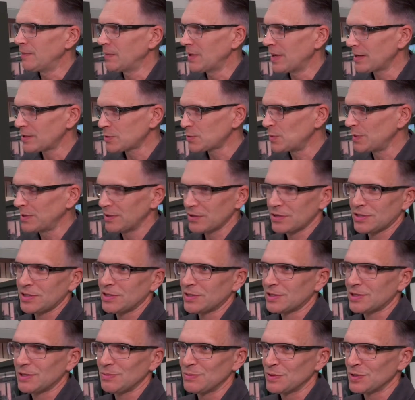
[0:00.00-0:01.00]
Yes, window
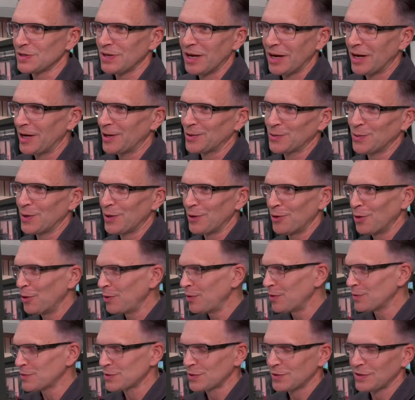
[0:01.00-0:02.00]
systems and hardware and all
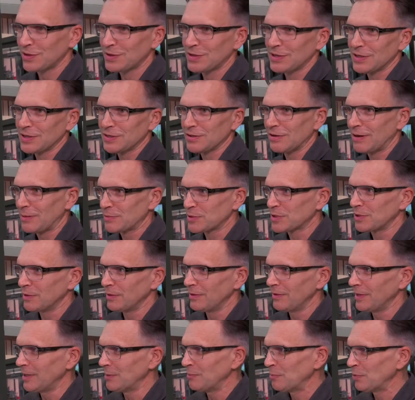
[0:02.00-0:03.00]
those other things are
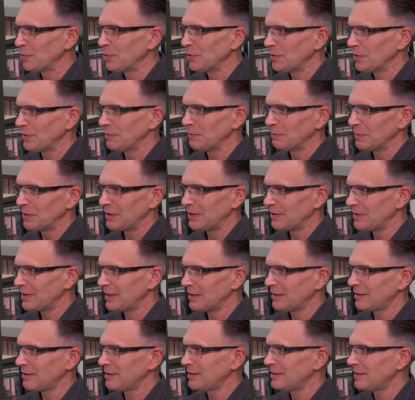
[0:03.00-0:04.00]
absolutely important, but at the
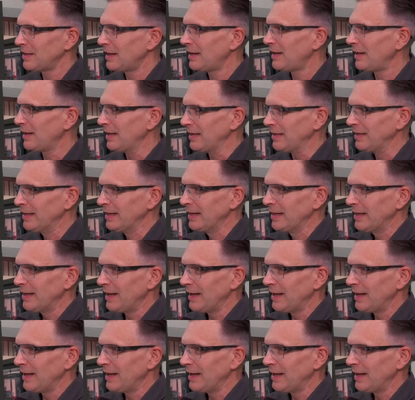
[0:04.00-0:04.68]
end of the day,